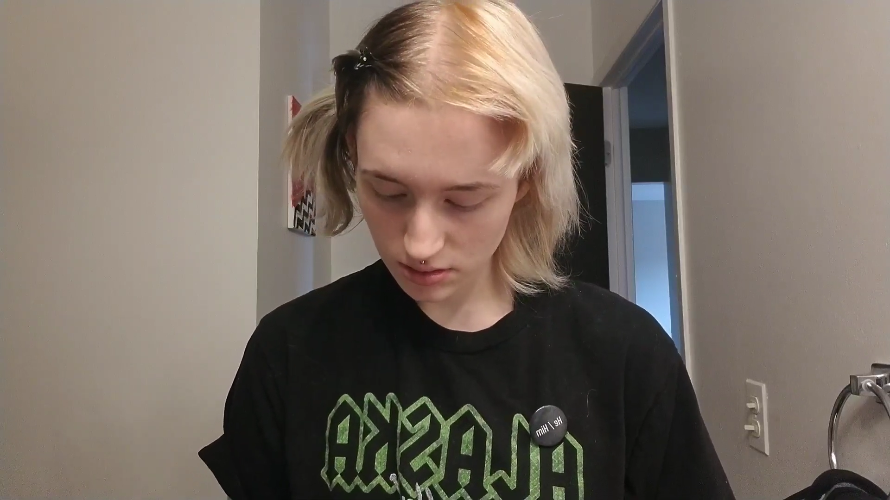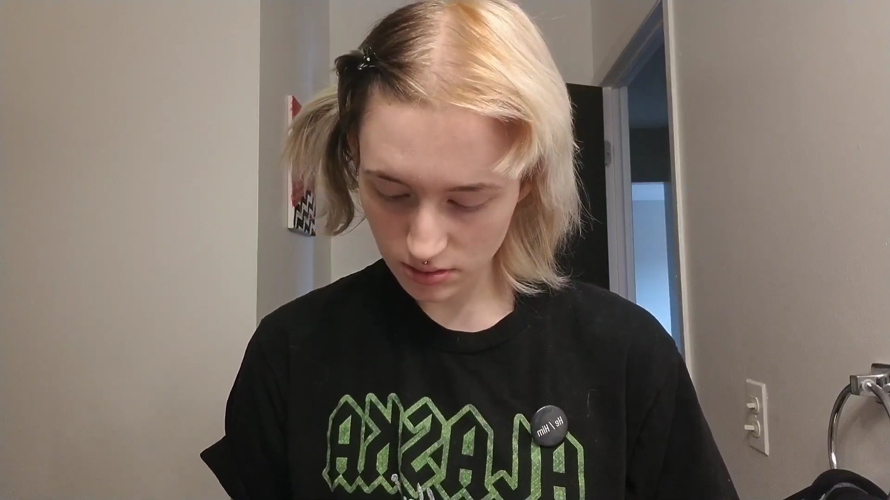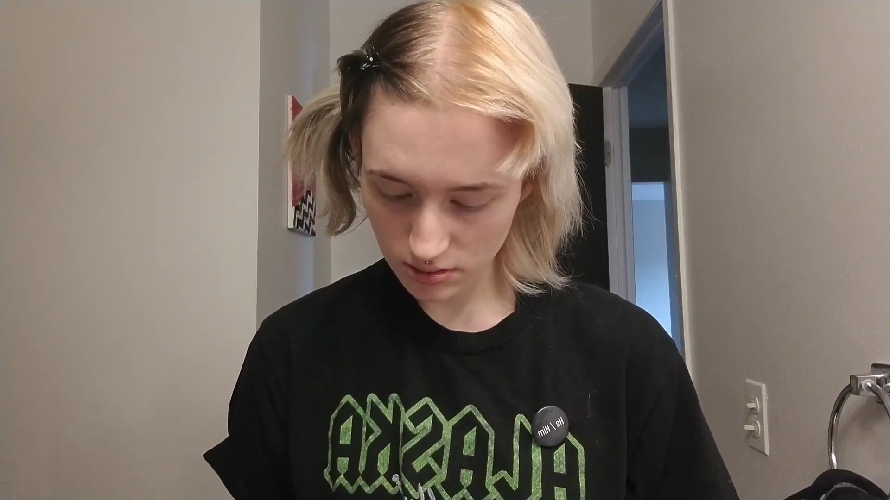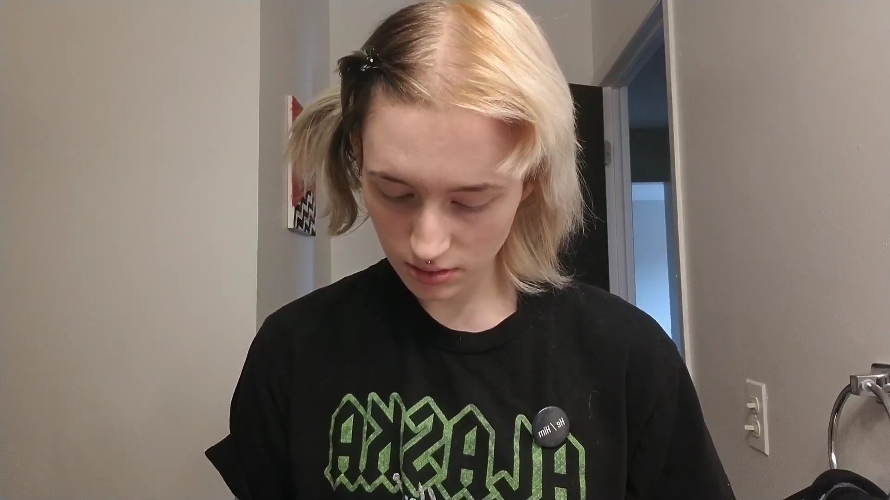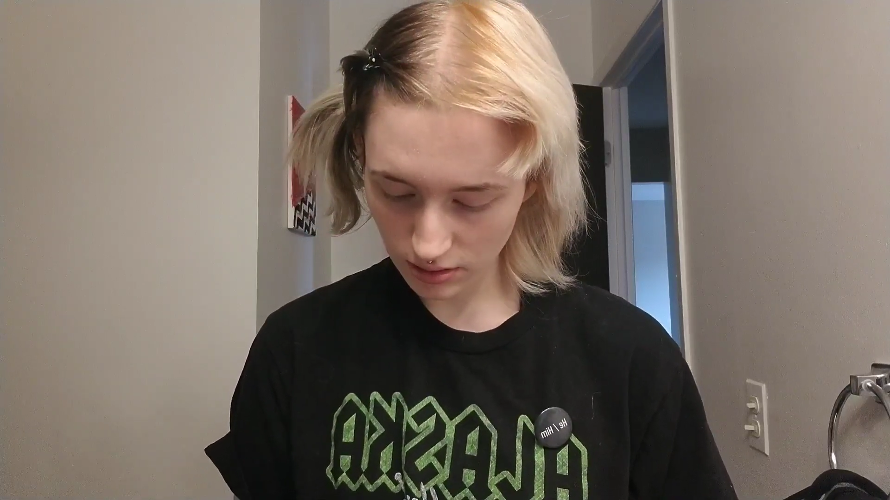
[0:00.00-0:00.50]

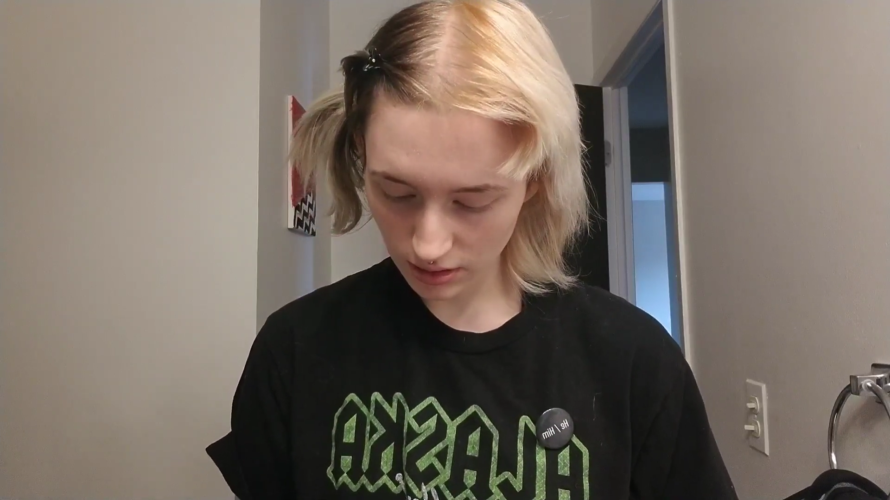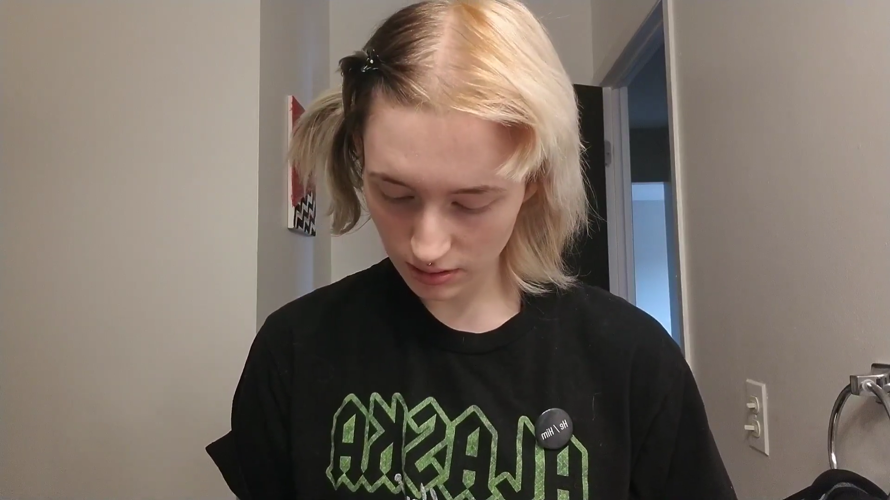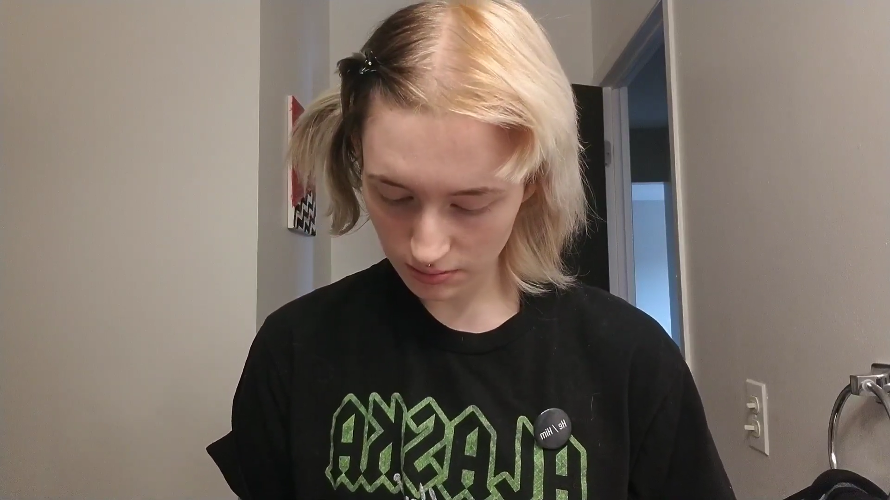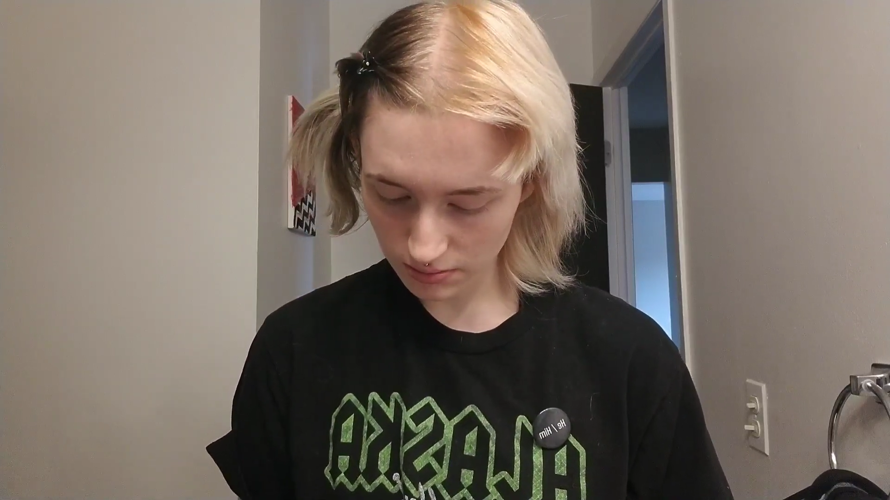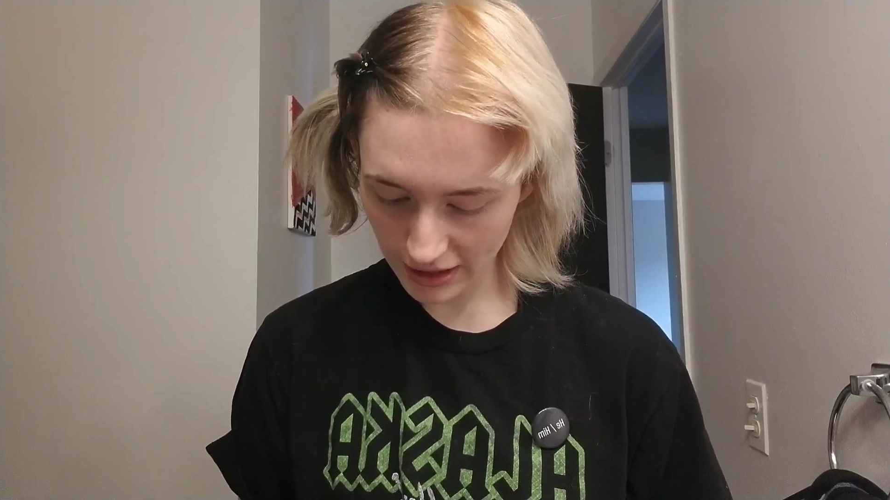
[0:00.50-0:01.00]
They actually
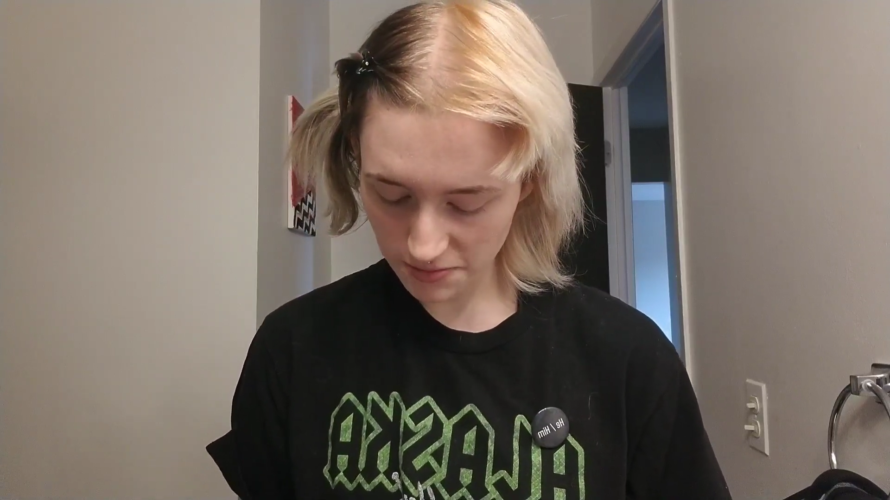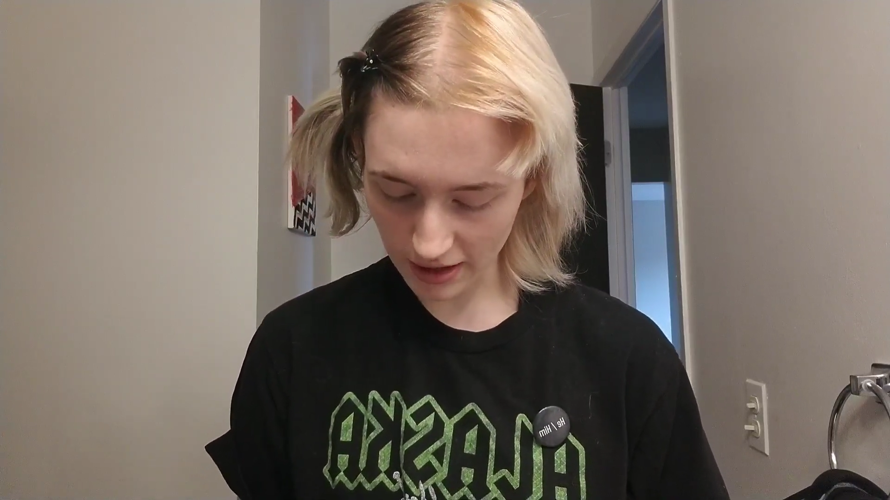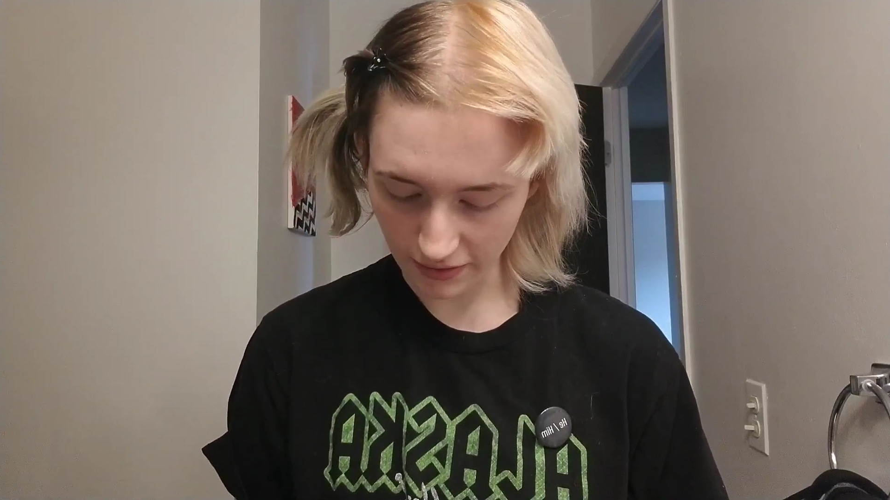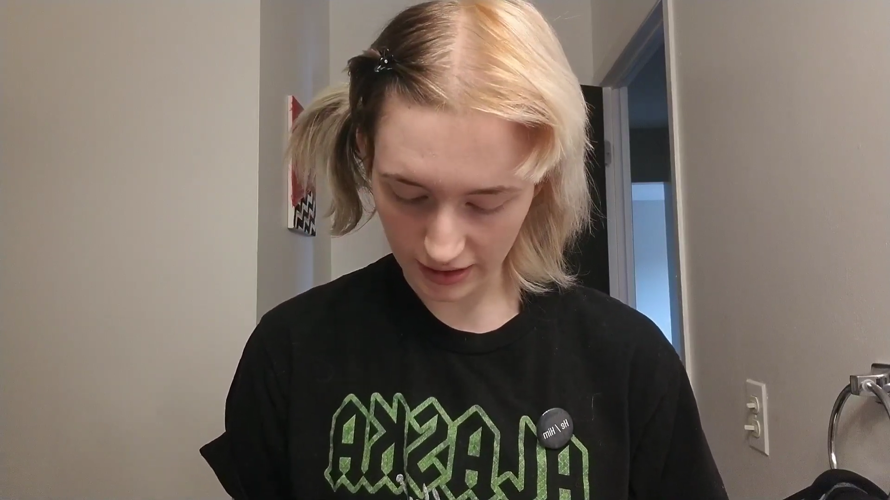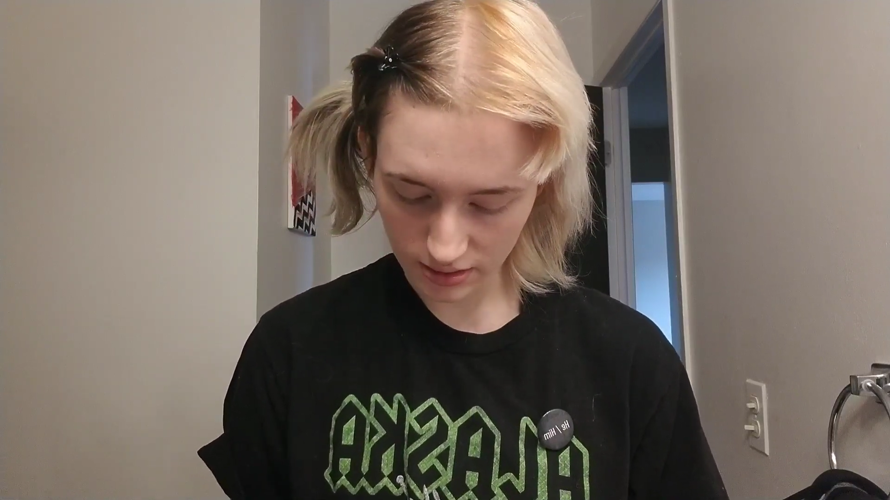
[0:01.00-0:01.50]
smell pretty
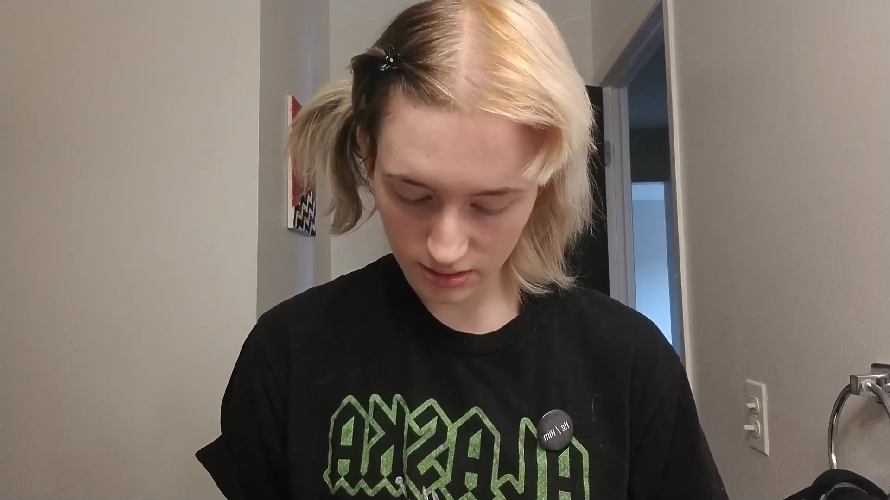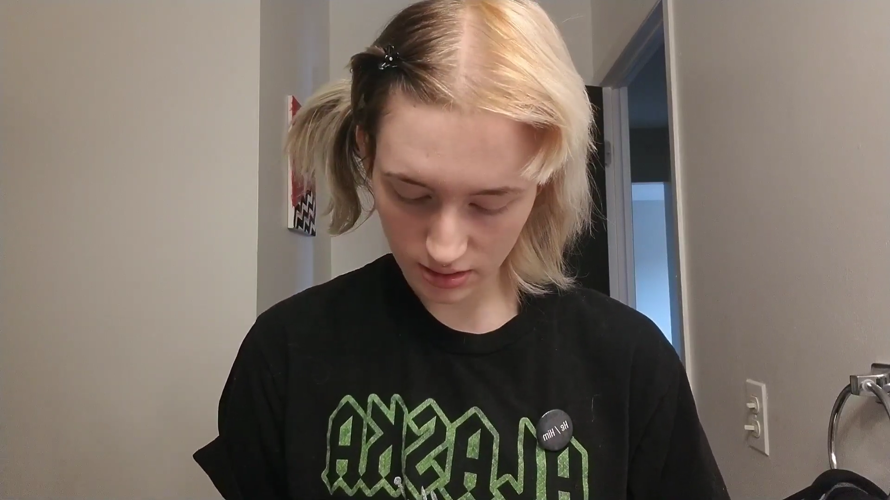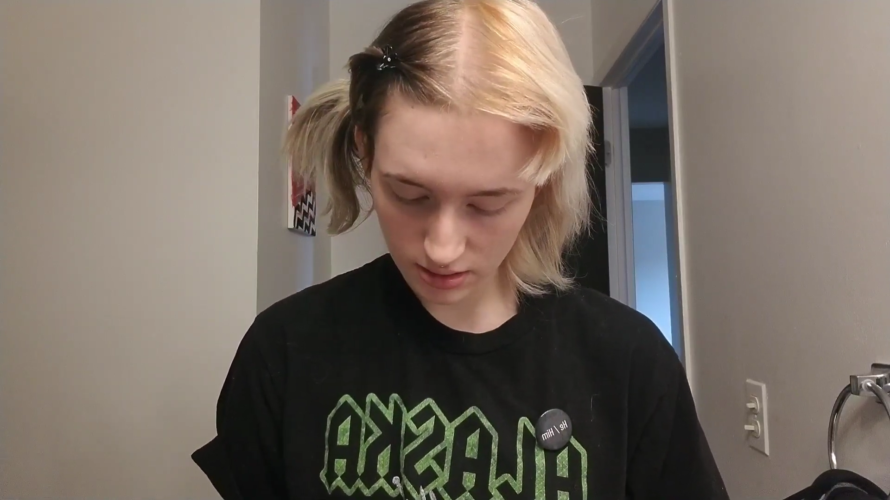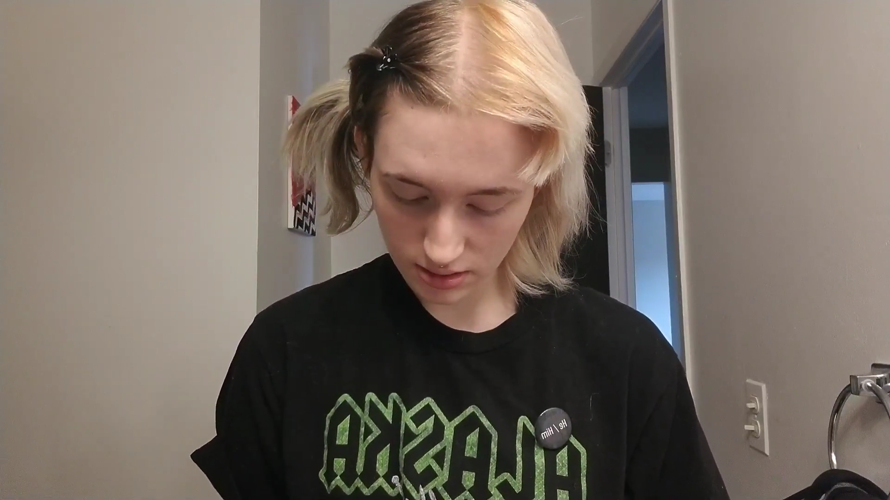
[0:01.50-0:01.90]
good.